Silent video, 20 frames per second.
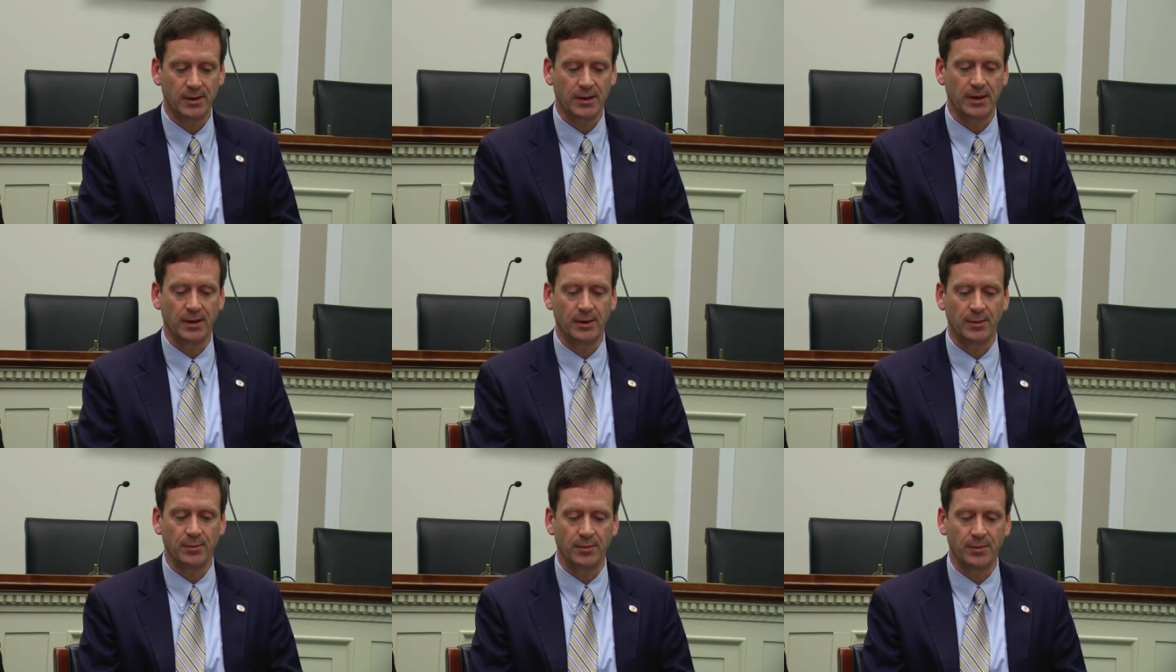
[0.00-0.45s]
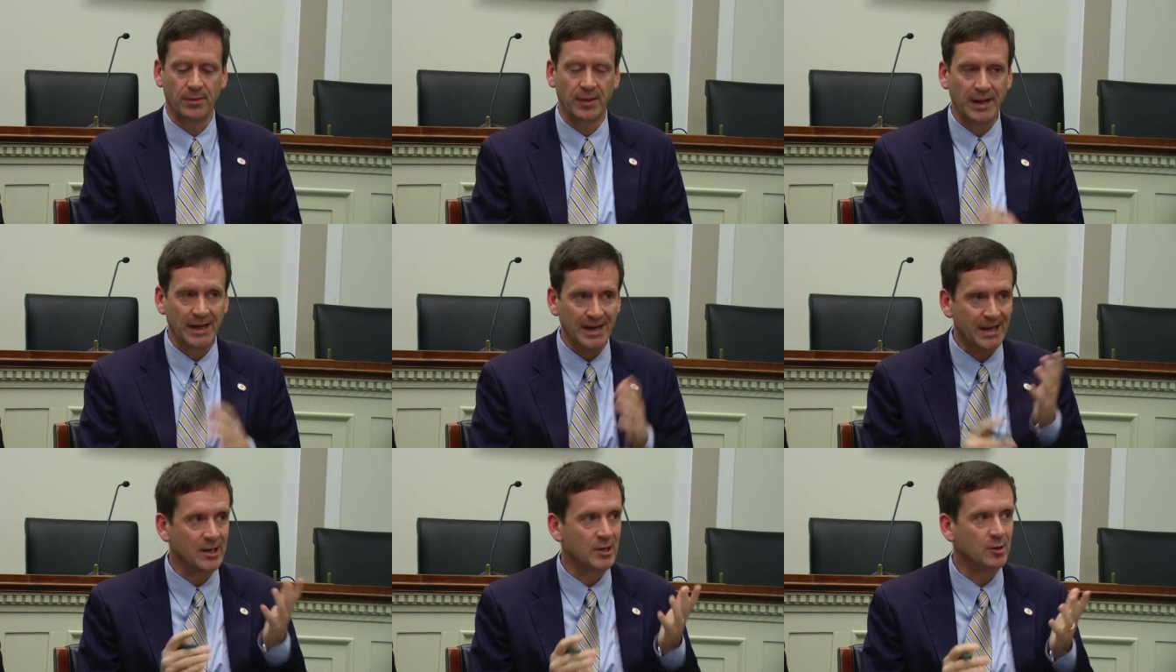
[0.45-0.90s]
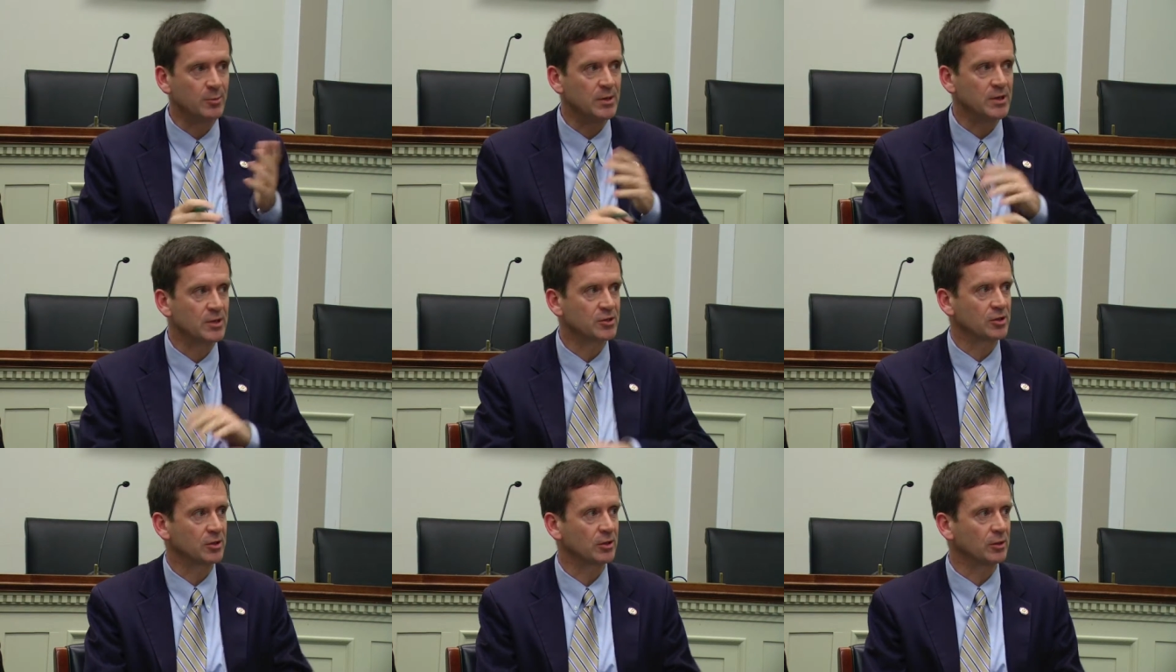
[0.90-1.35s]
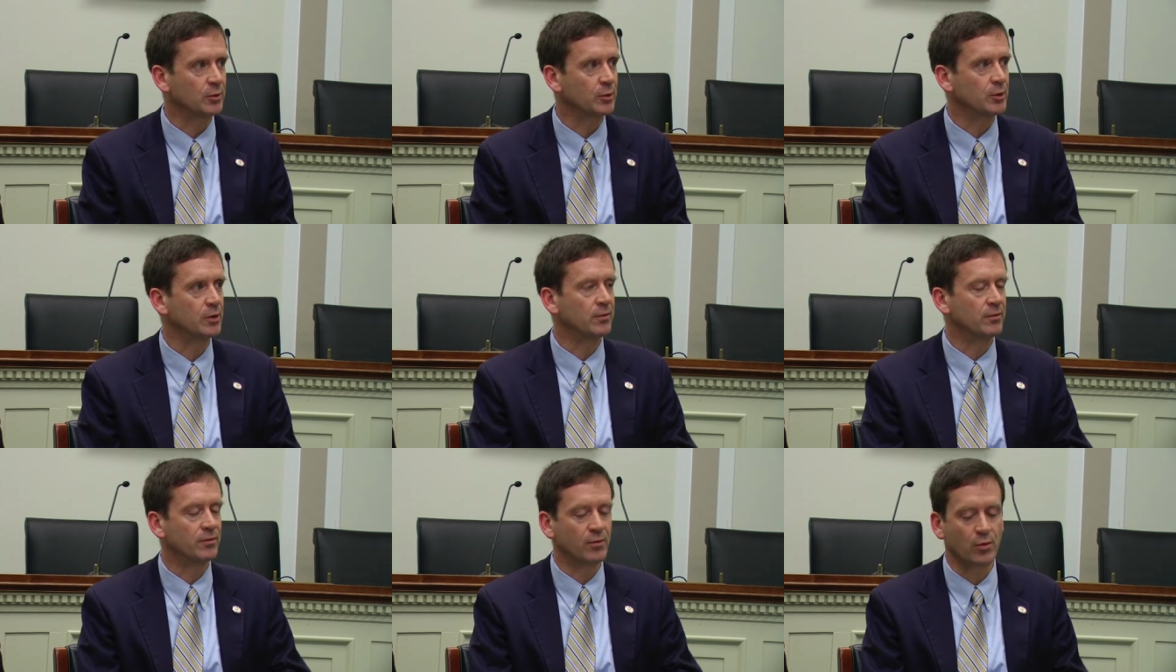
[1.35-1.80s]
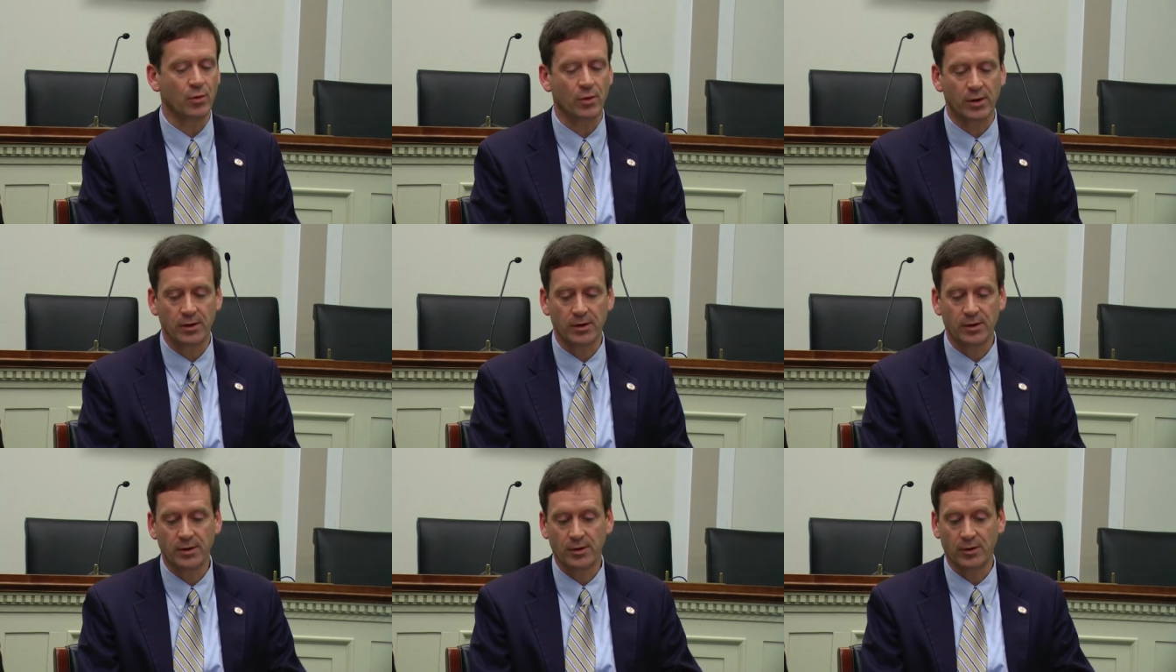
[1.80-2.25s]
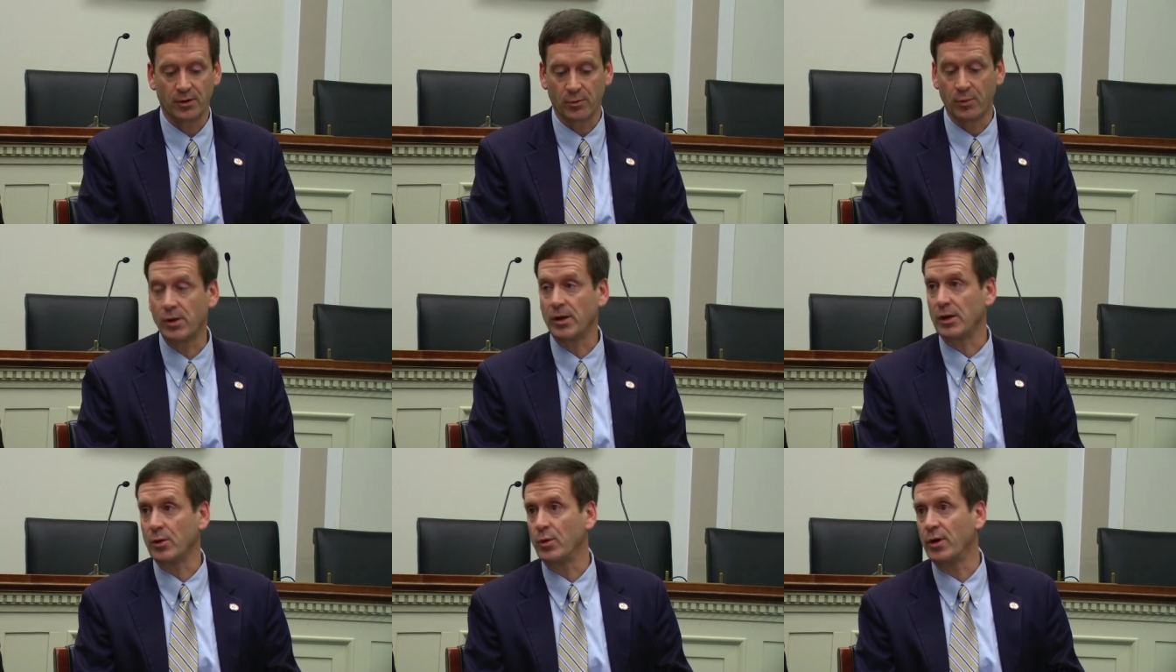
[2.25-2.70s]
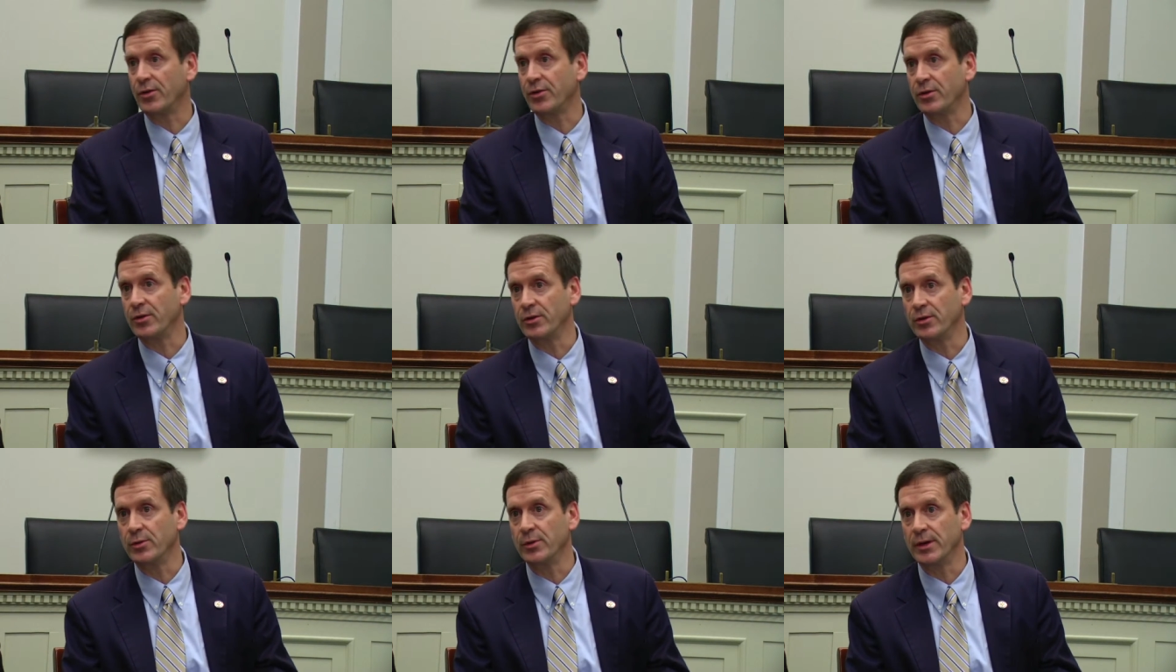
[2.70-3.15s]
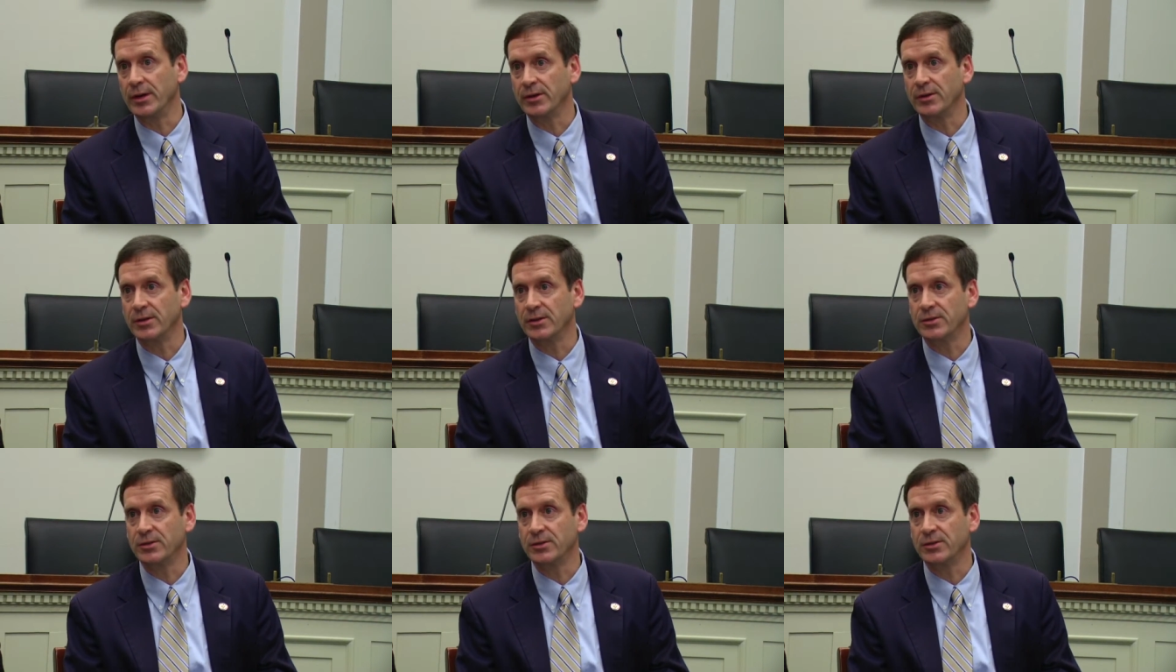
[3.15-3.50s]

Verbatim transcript: uh, they need to be saluted for really what they're doing.